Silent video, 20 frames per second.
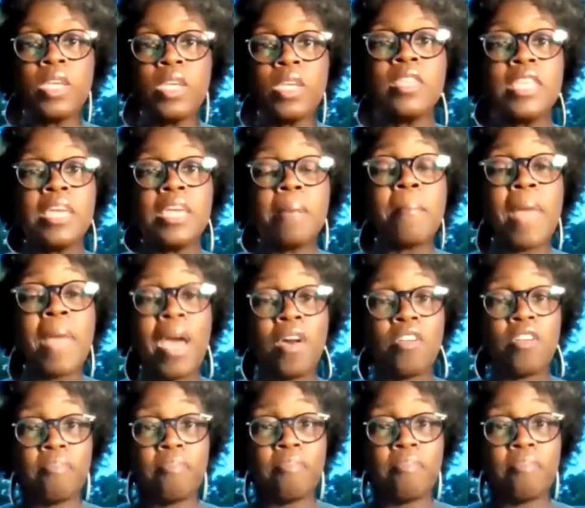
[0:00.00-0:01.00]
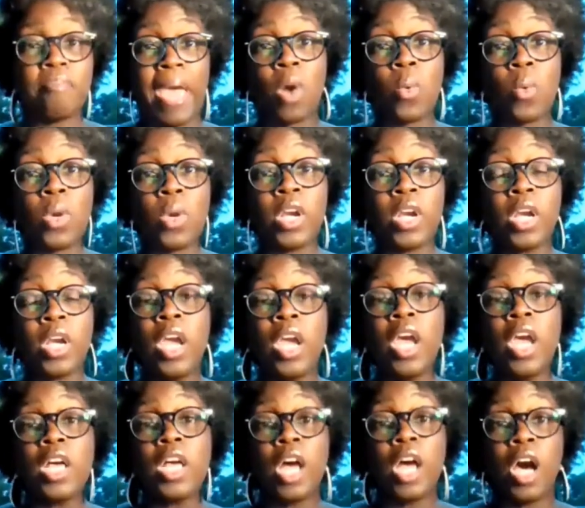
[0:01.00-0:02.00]
the amount of power.
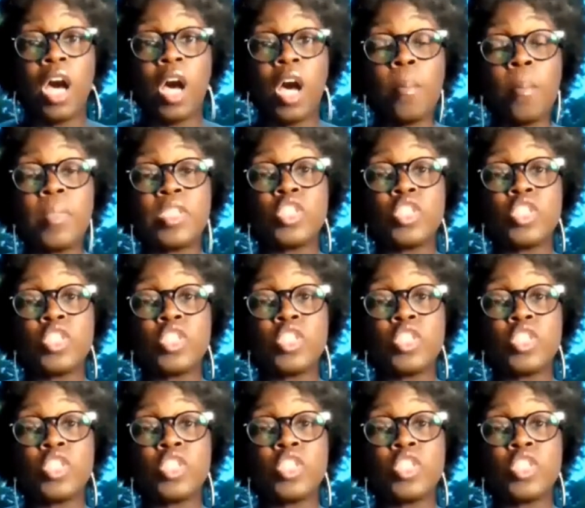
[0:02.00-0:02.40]
Um,